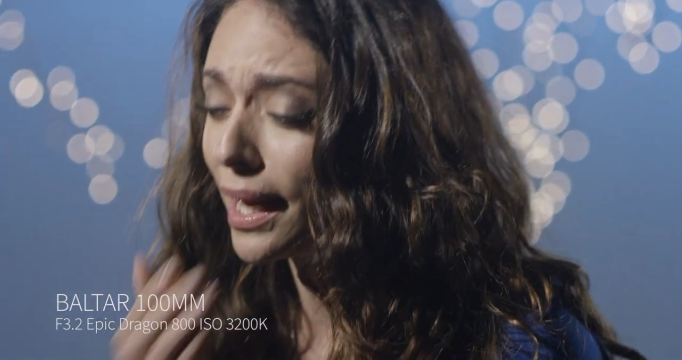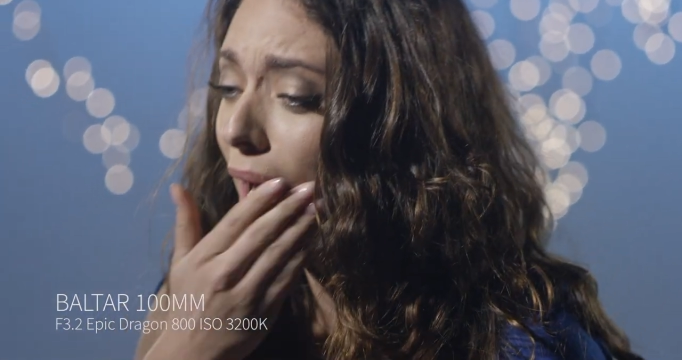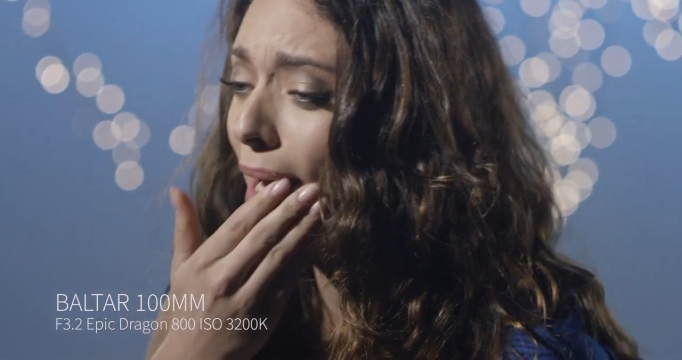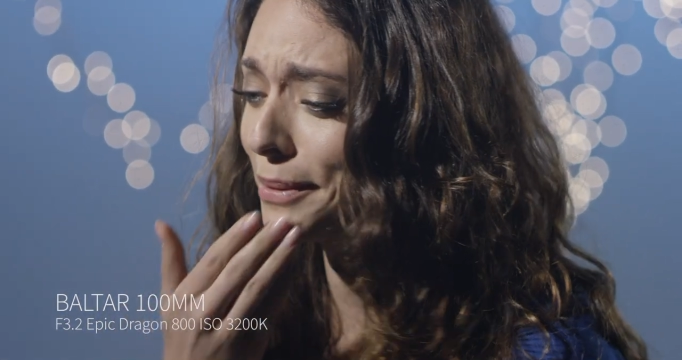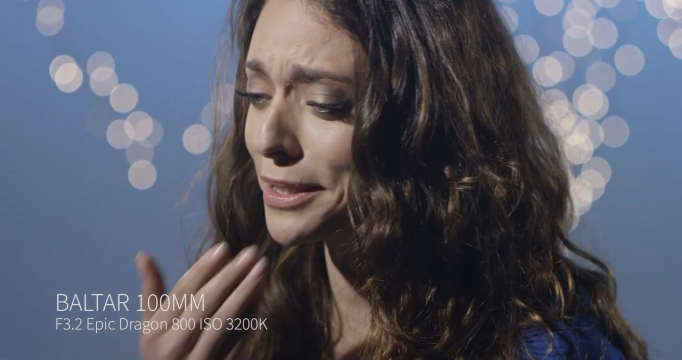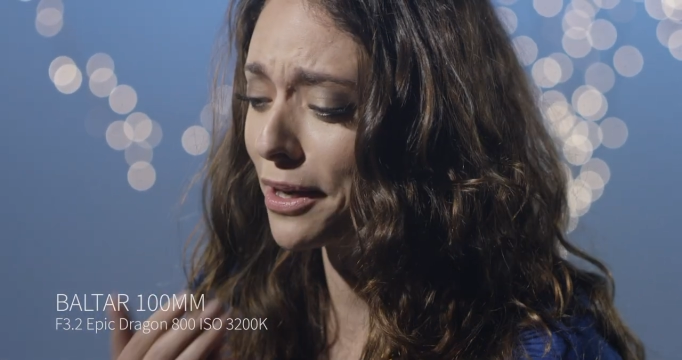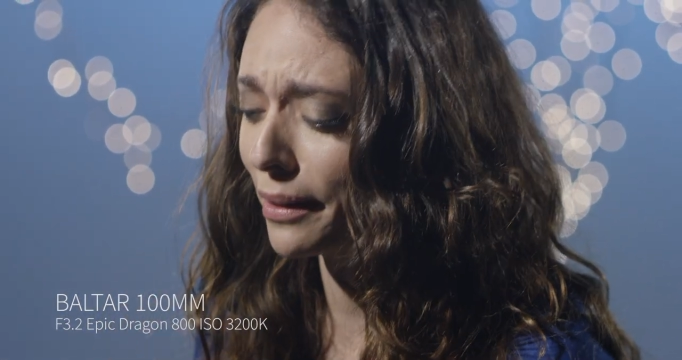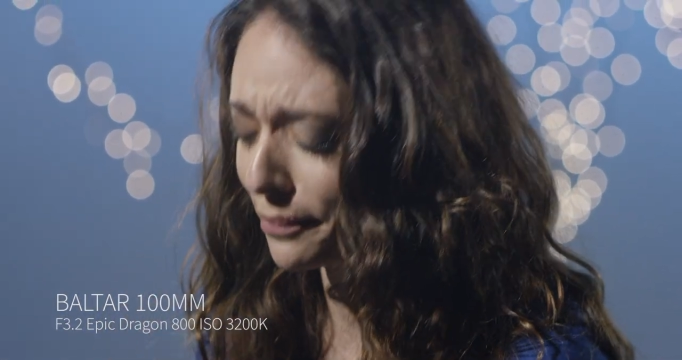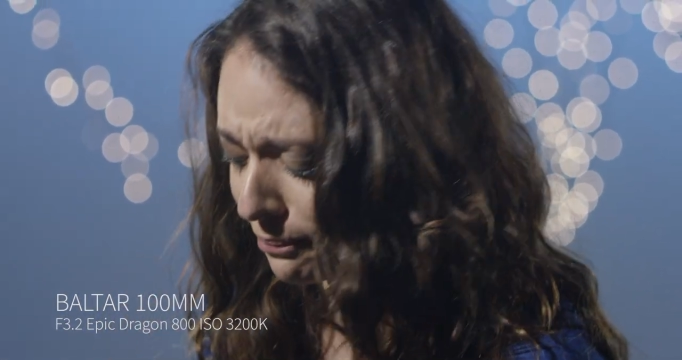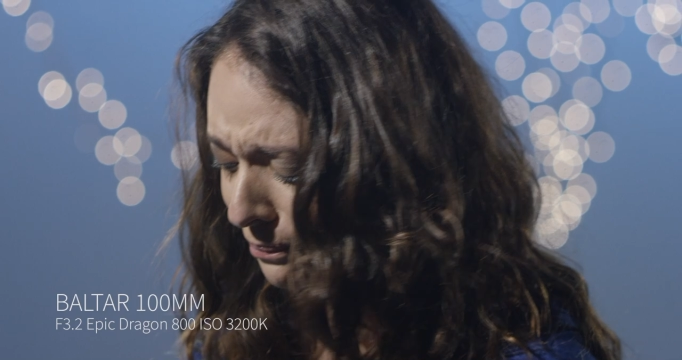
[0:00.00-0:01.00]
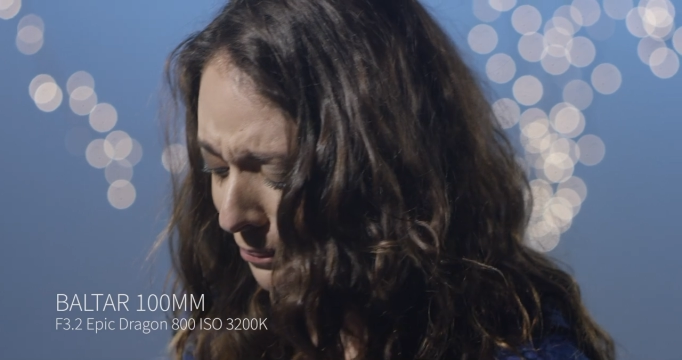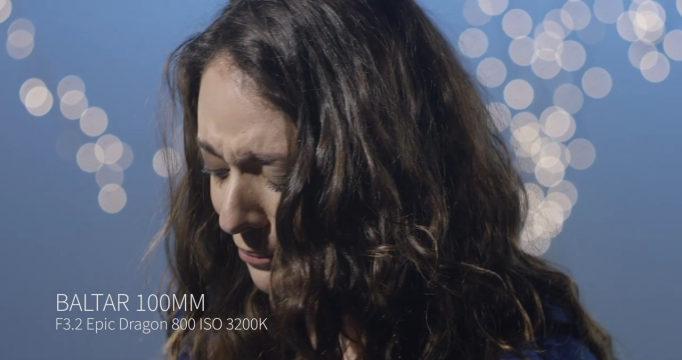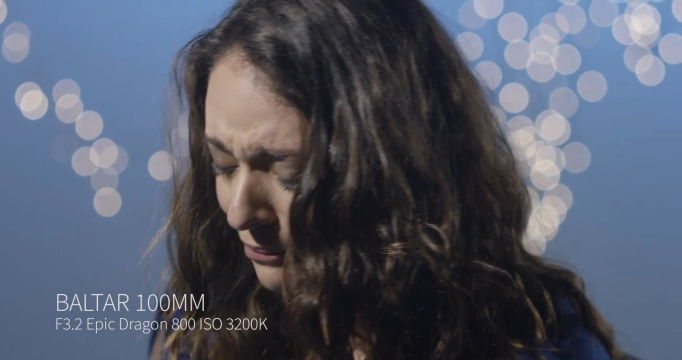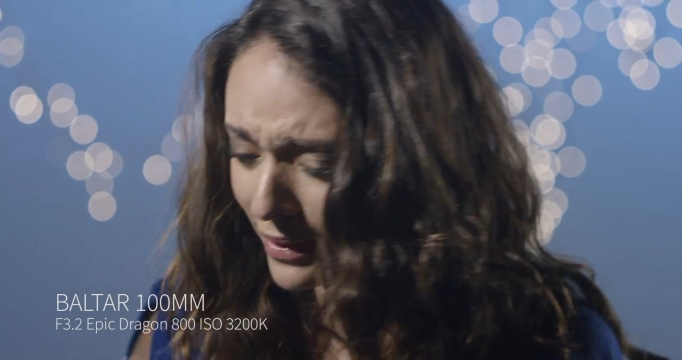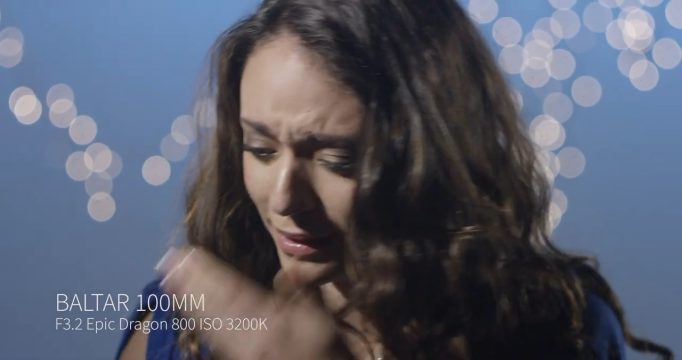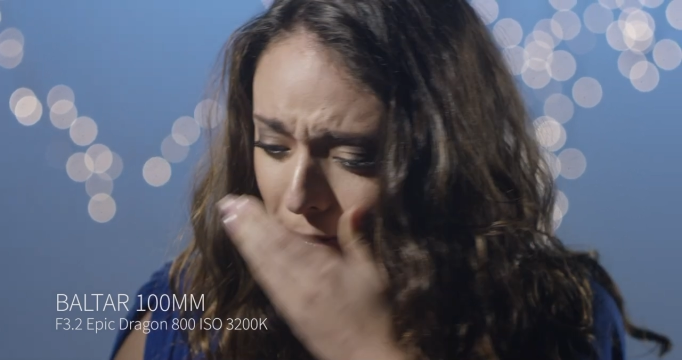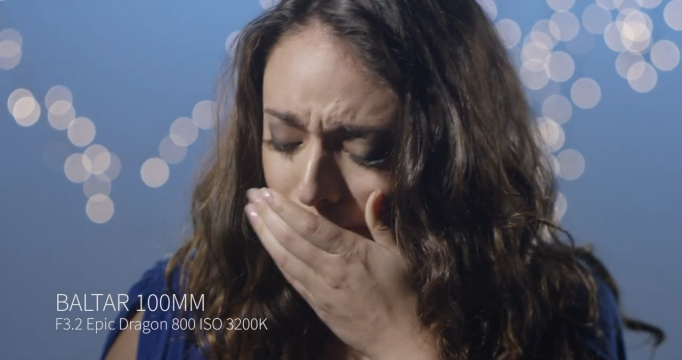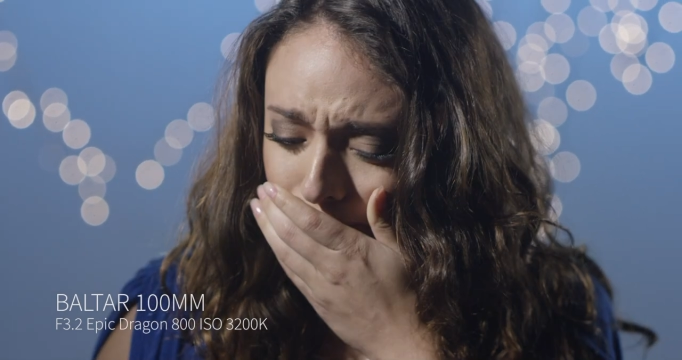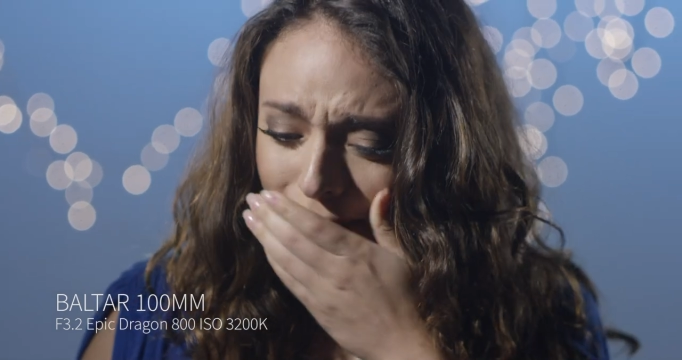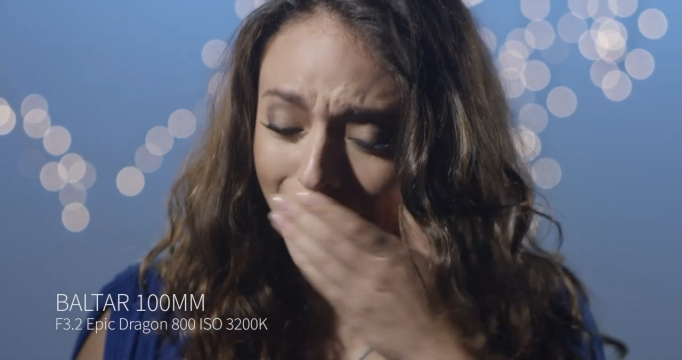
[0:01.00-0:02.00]
I'm sorry.
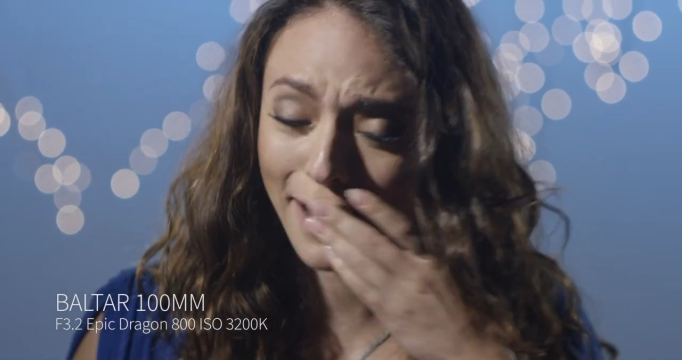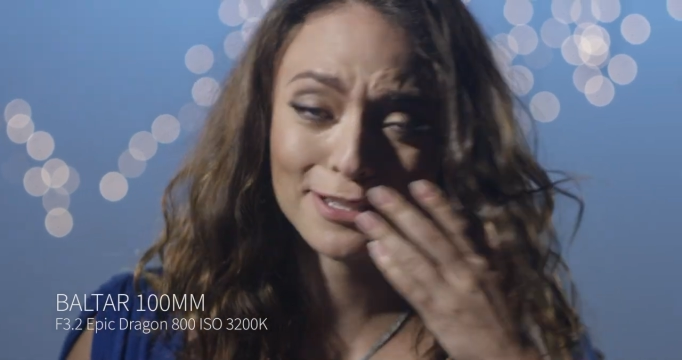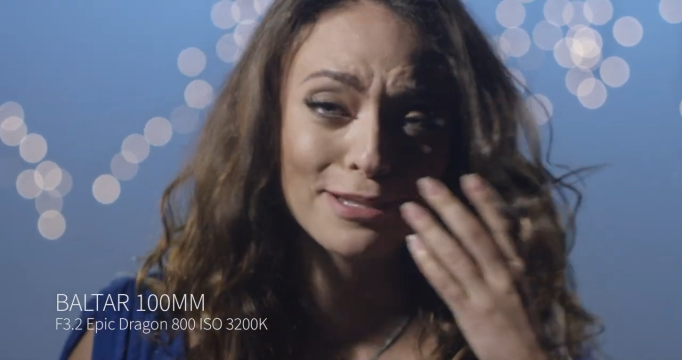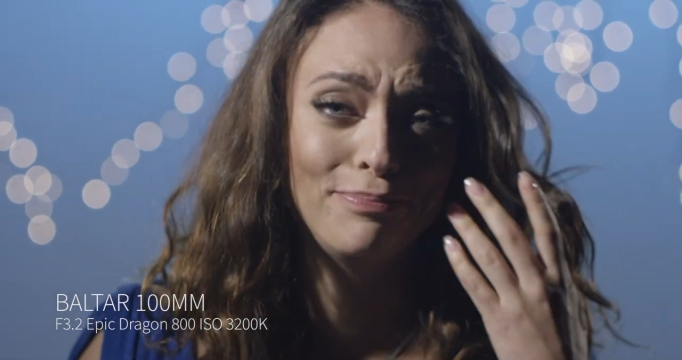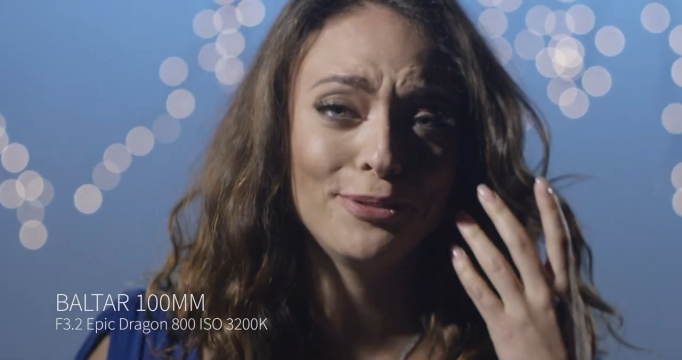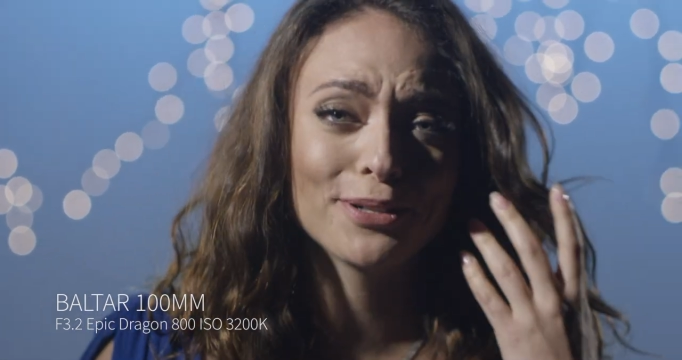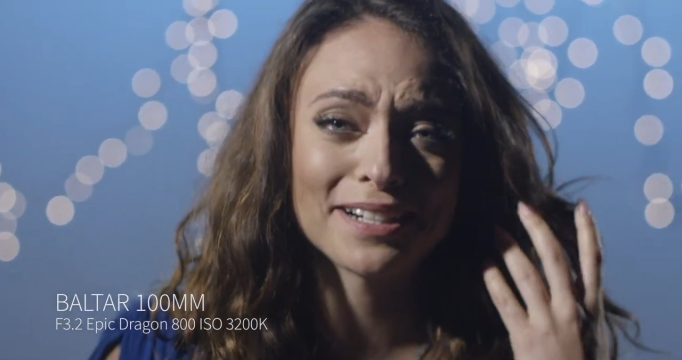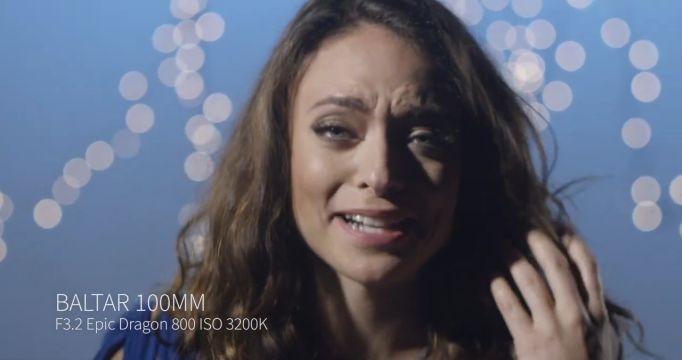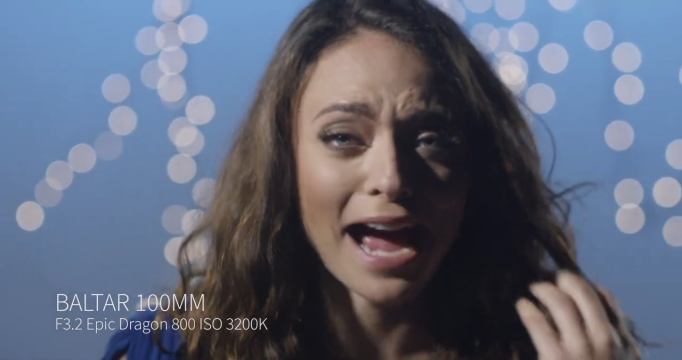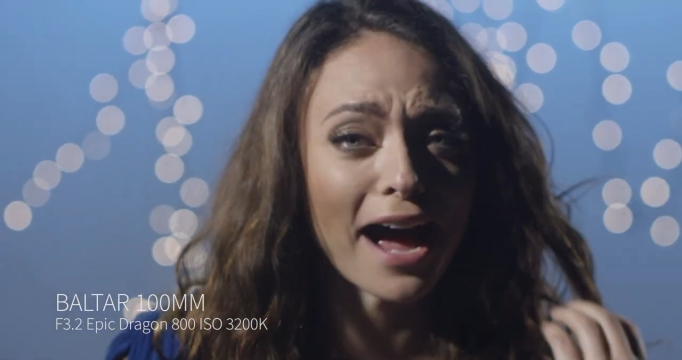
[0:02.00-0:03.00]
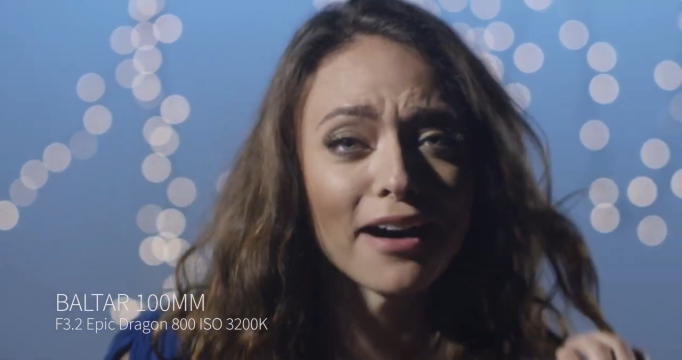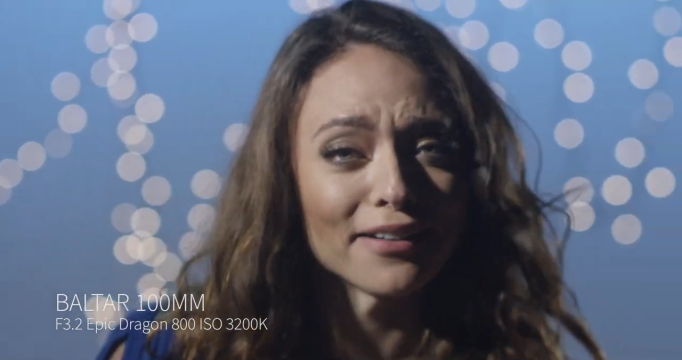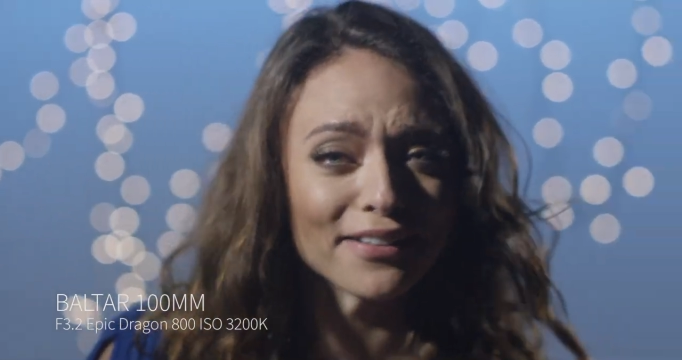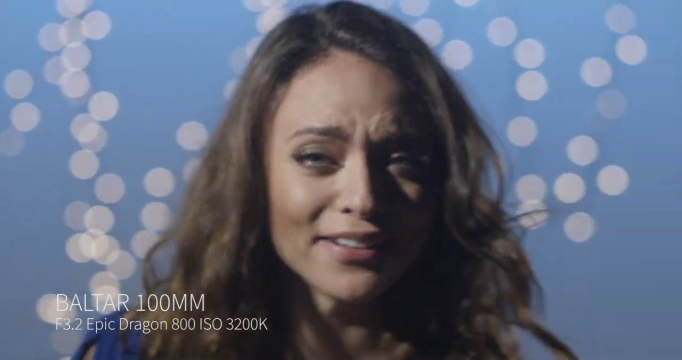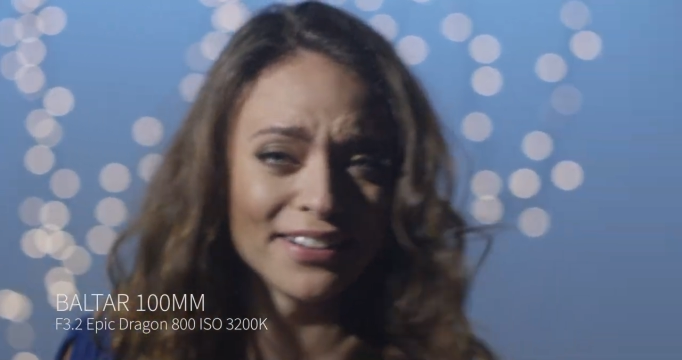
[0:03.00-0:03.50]
How's the bokeh now?